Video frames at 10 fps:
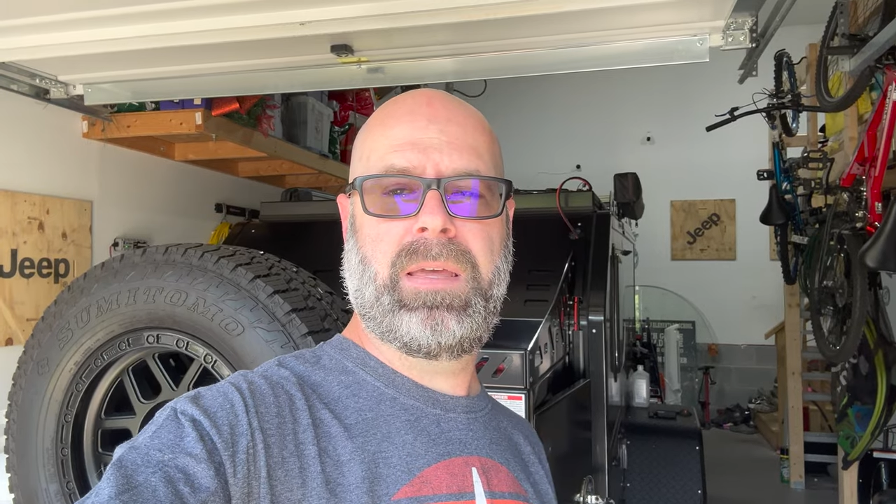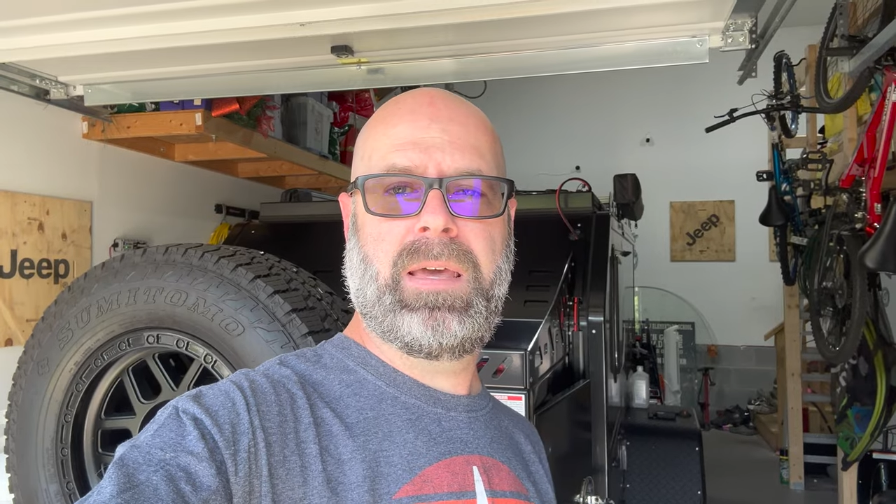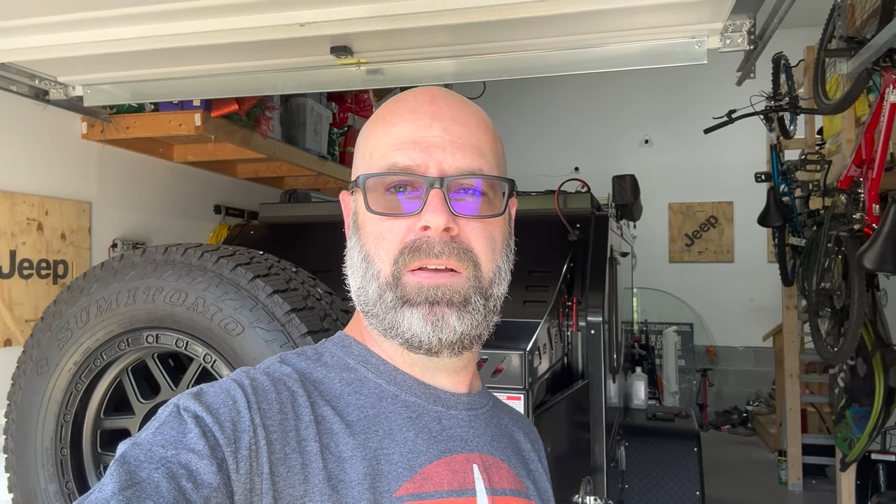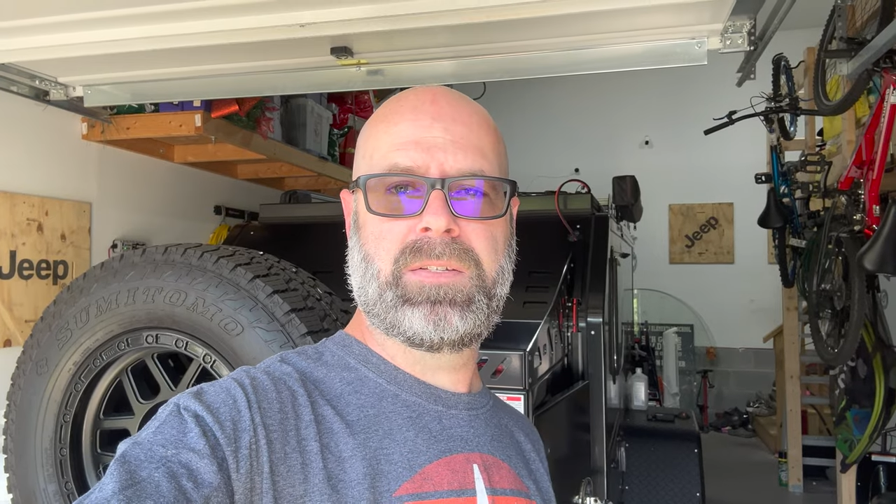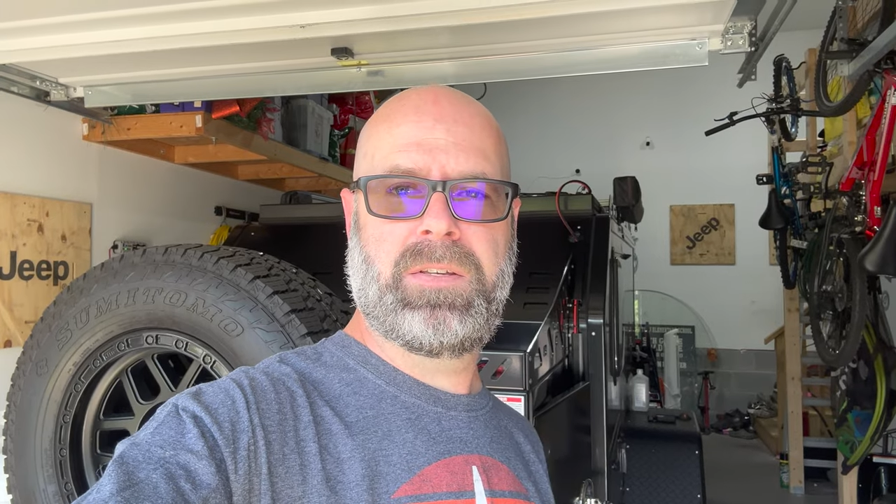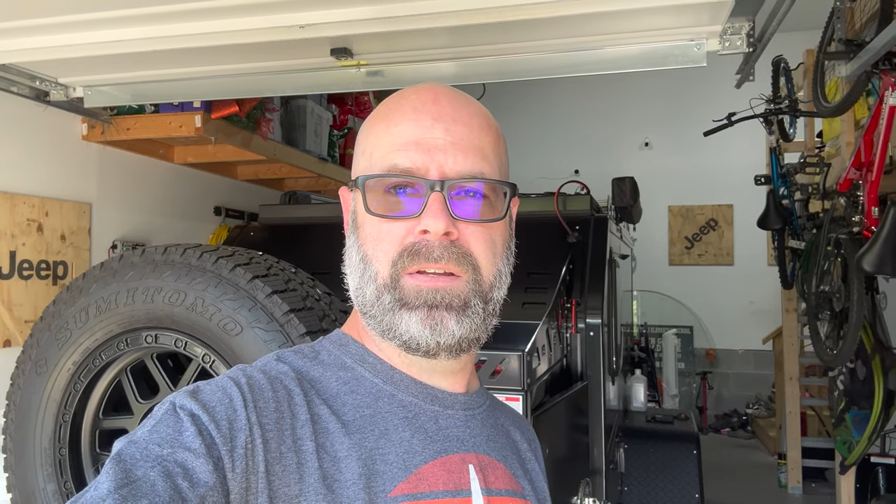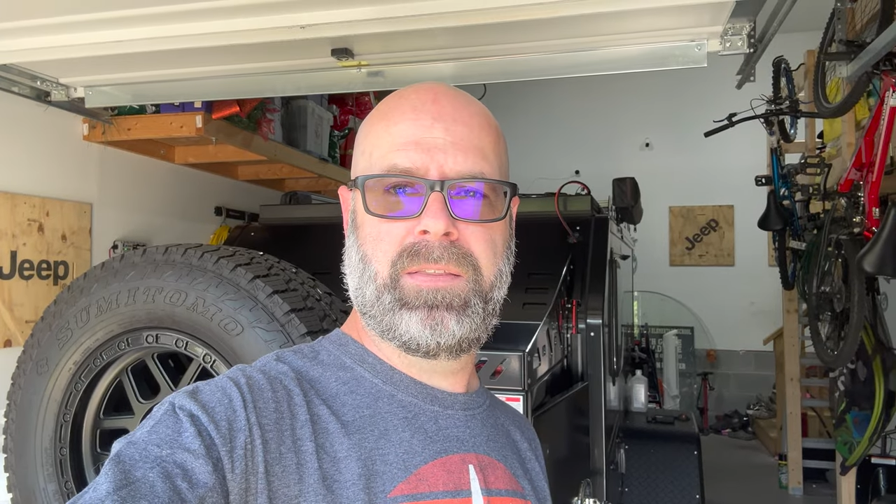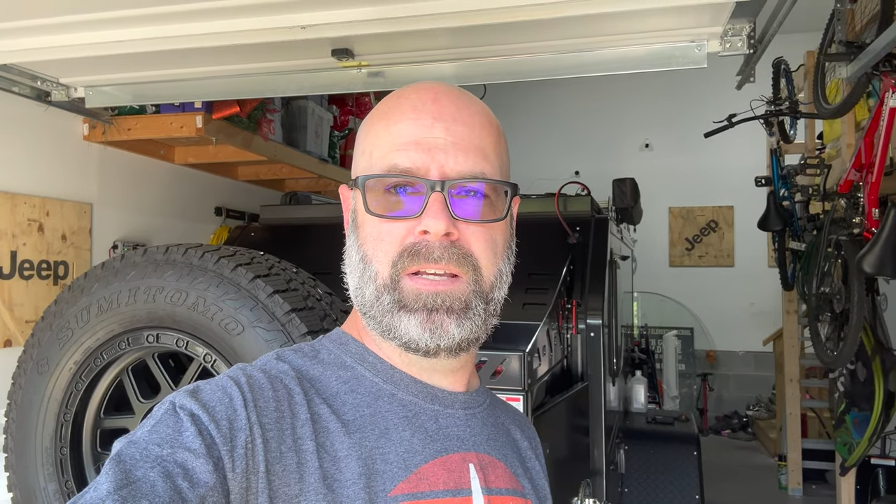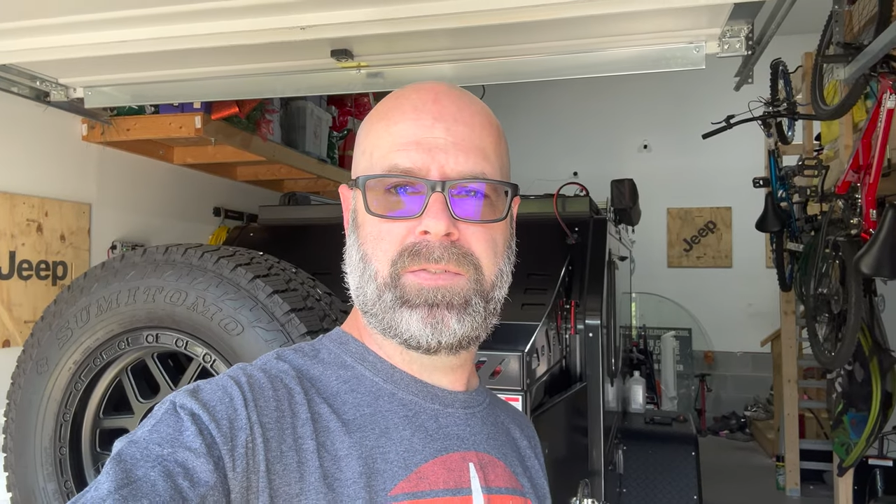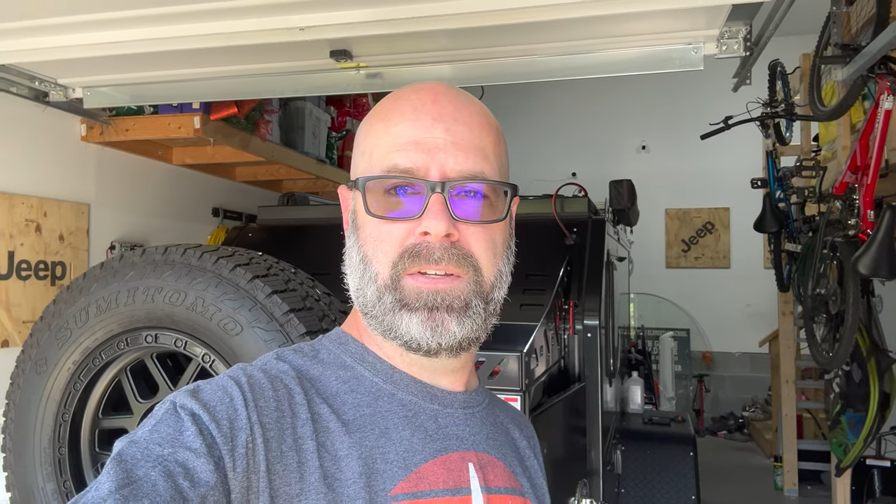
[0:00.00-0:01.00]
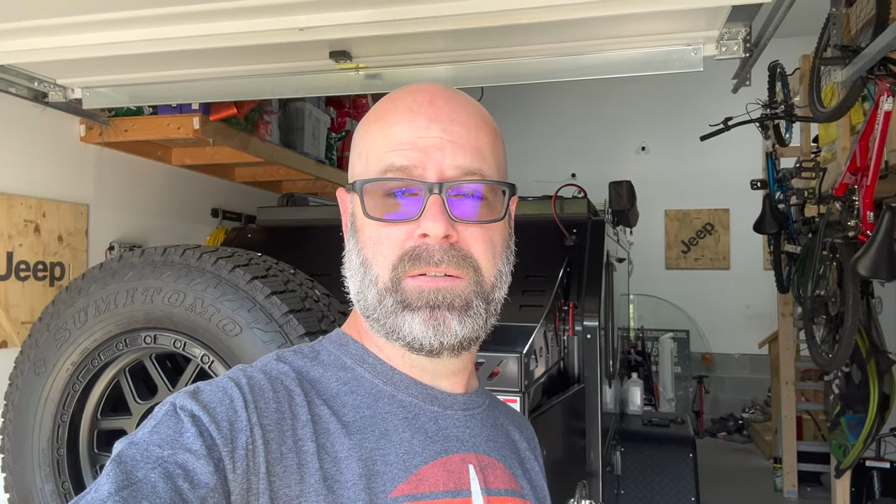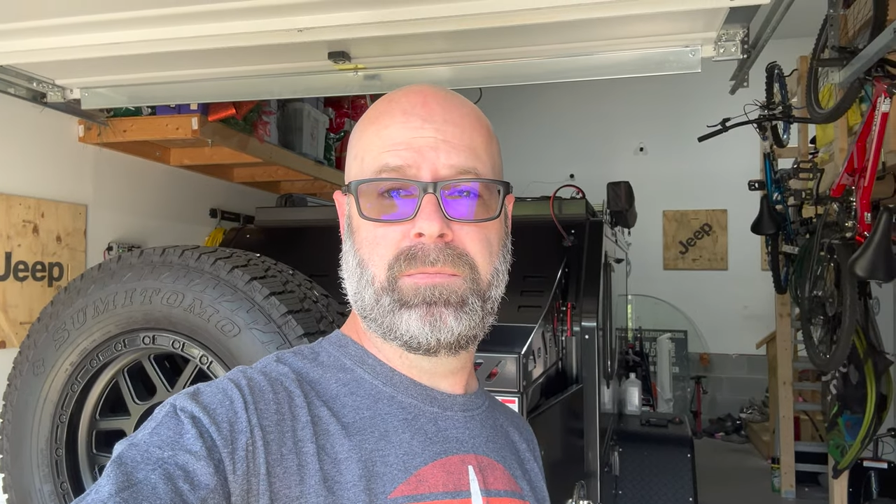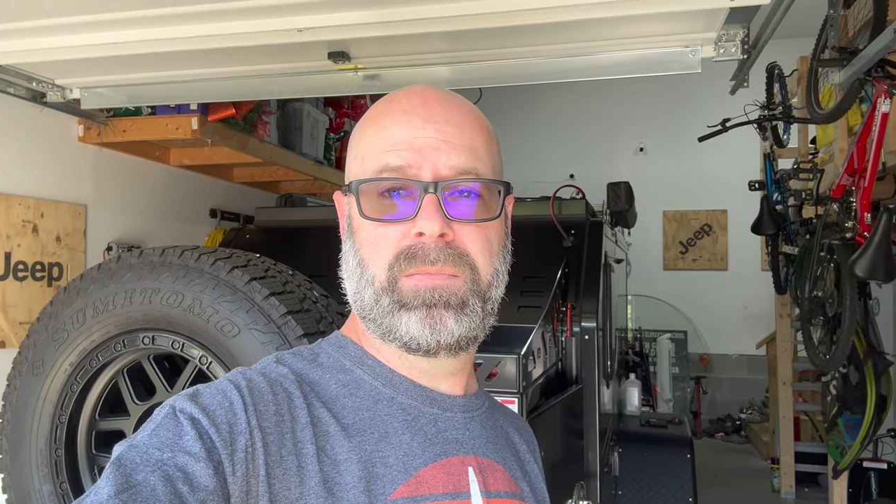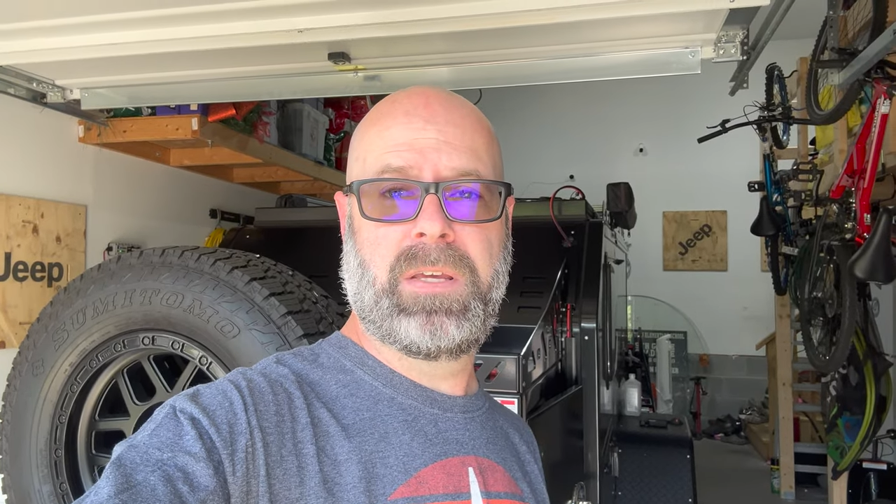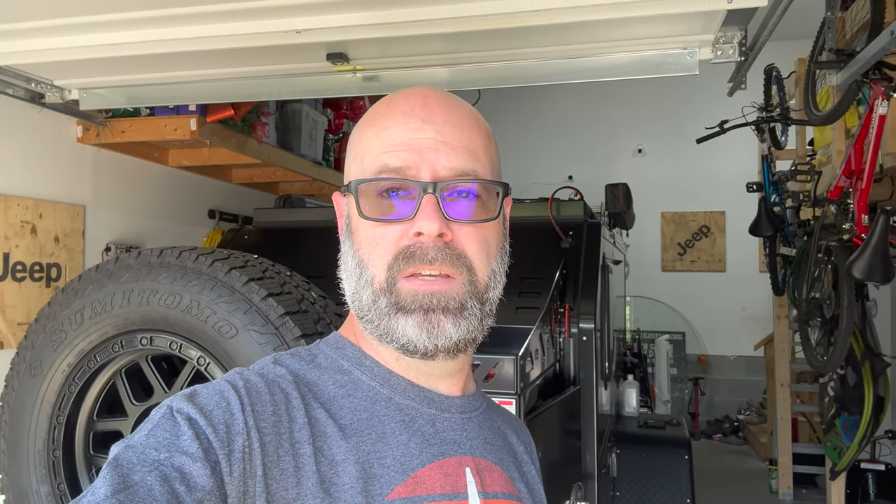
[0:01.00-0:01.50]
and I'll see you again next video.
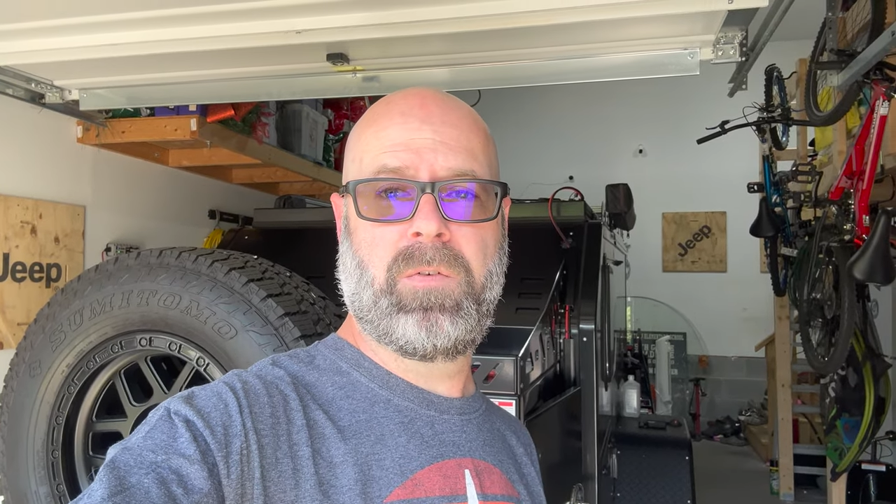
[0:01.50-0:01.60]
Thank you for